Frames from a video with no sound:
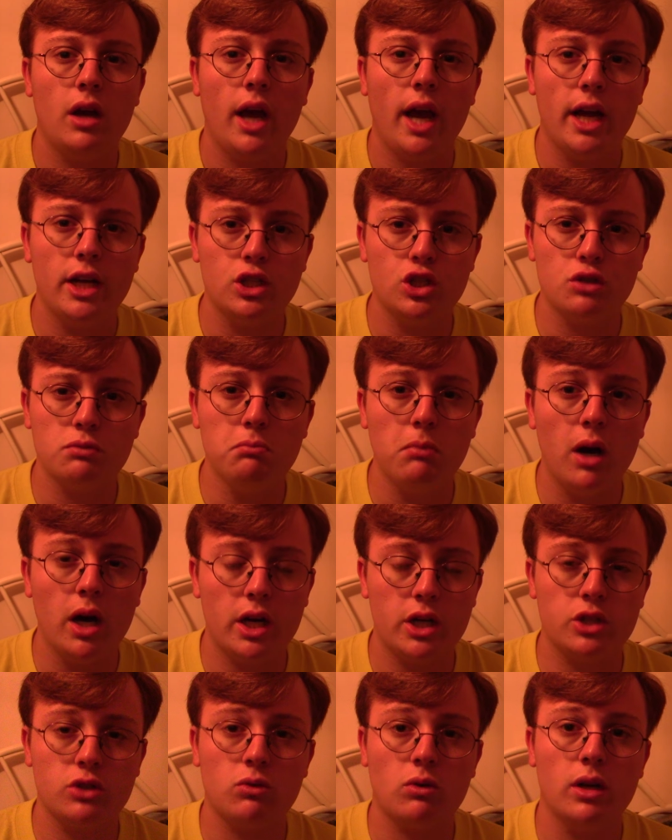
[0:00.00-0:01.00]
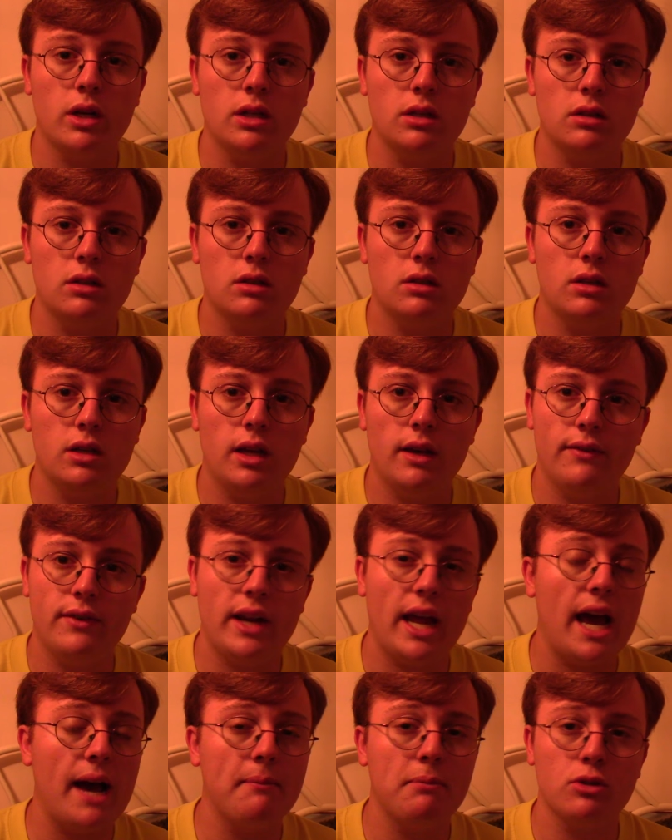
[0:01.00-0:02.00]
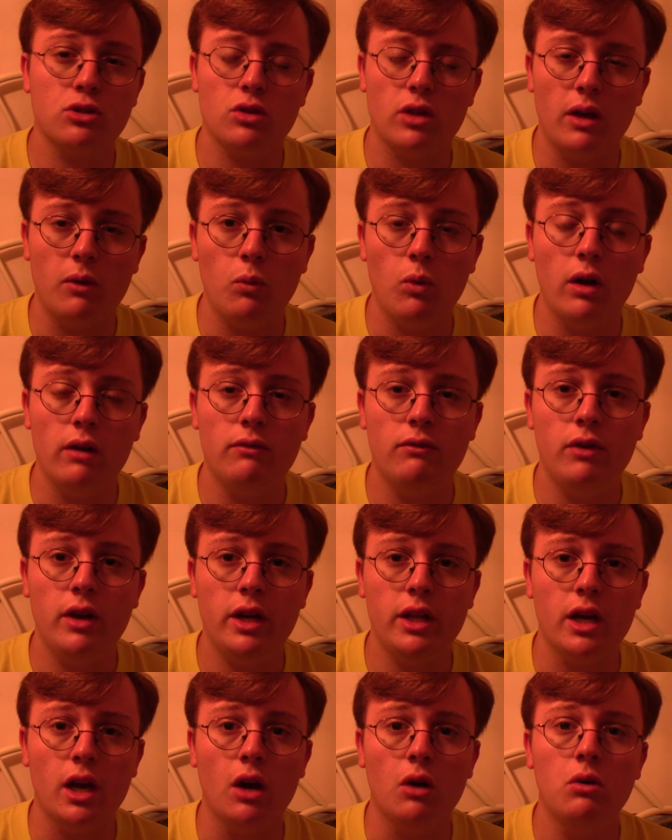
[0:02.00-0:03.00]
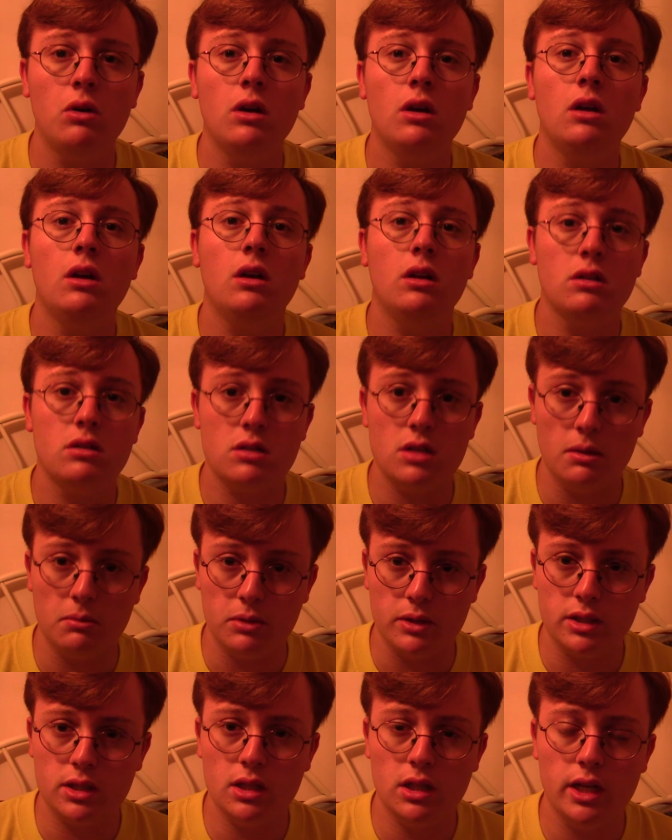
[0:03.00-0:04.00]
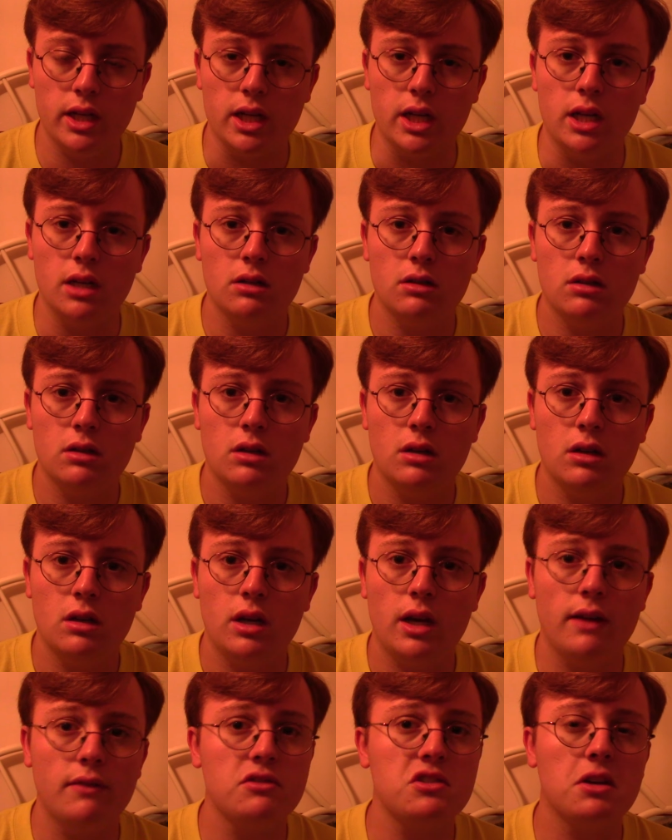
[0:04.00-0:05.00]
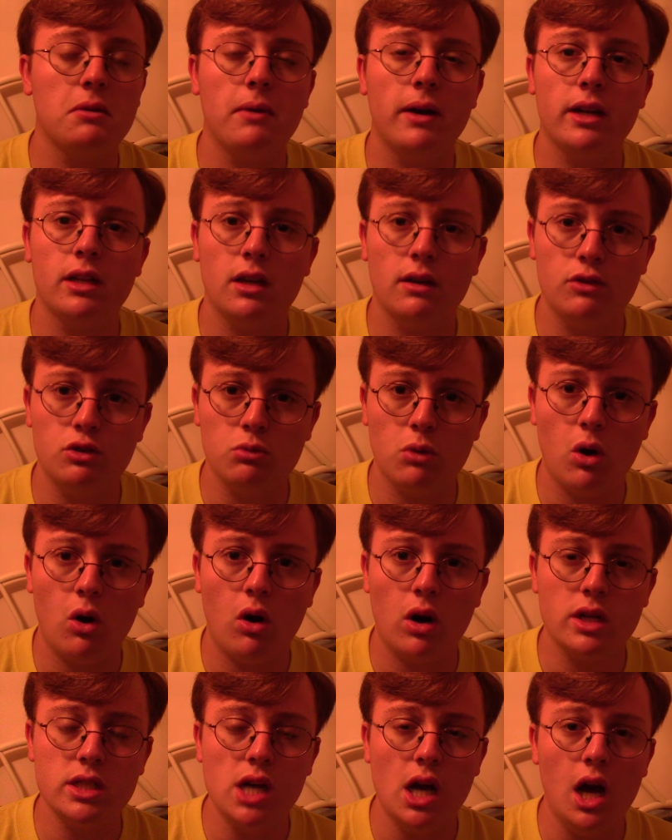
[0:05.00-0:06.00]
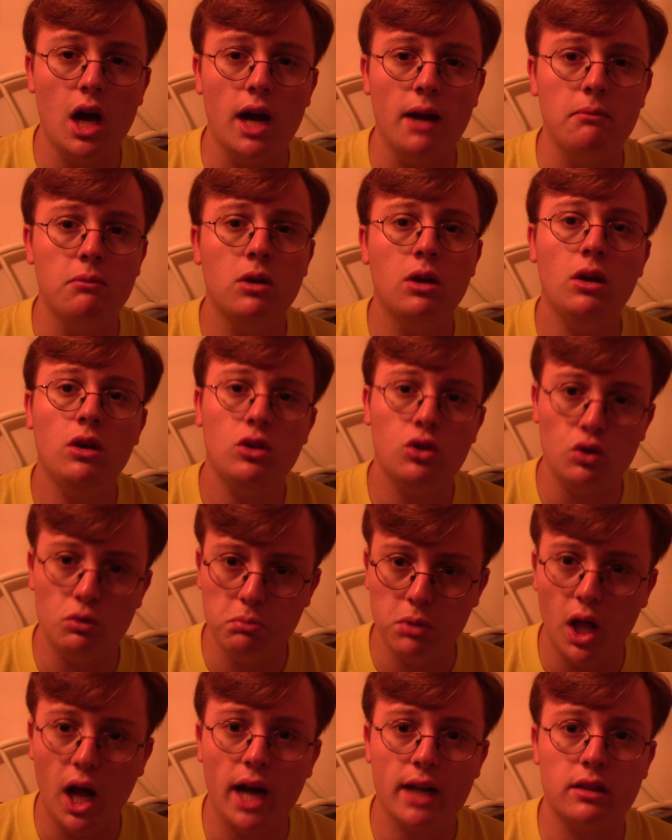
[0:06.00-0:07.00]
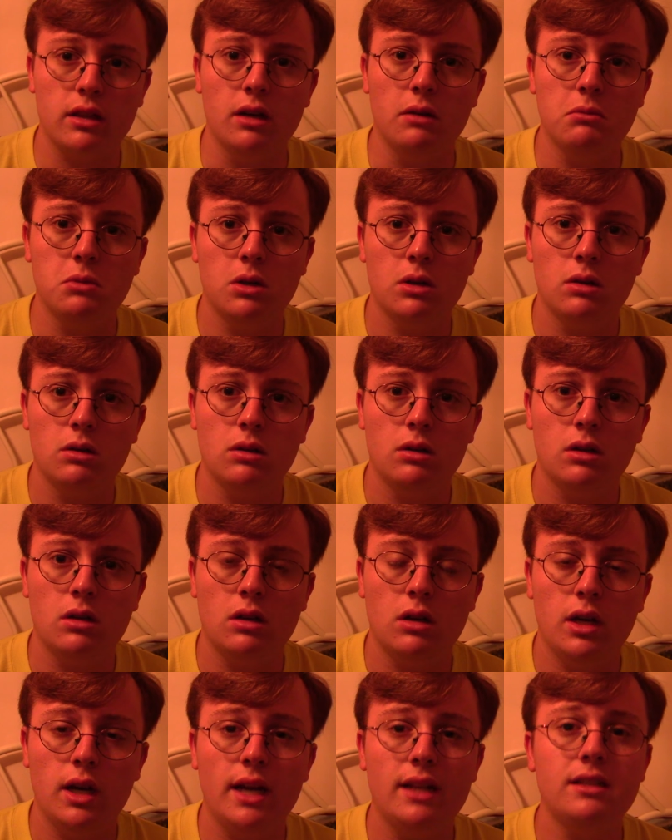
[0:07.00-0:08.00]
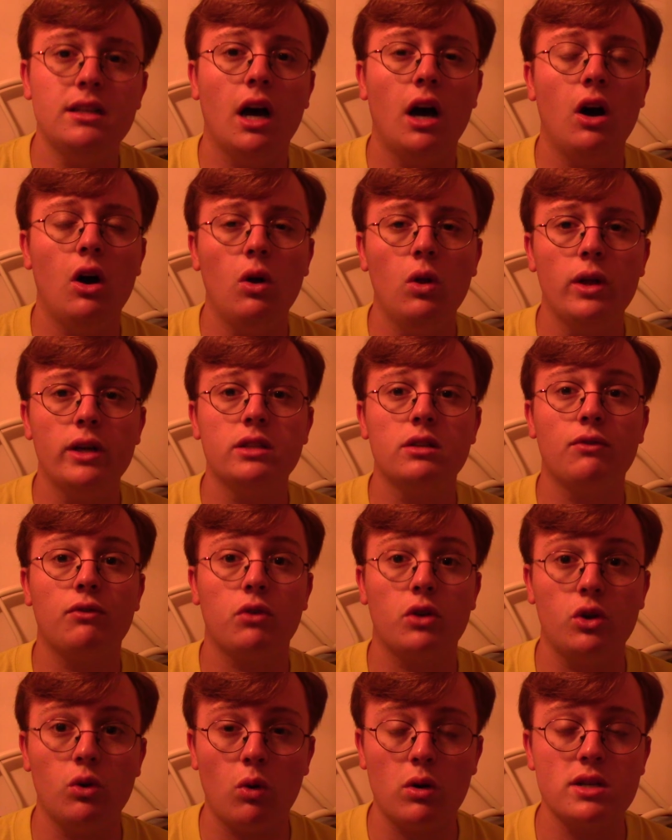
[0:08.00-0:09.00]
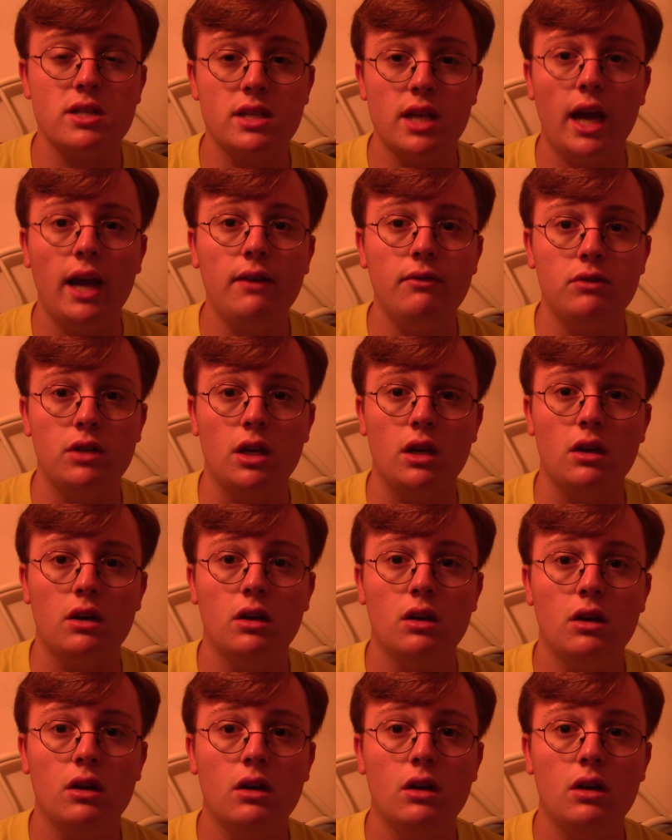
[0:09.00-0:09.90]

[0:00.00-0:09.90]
and just monitor it. If it happens with that one video, simply delete it. If somebody gives you a hard time, you block them. Not only is it for your safety,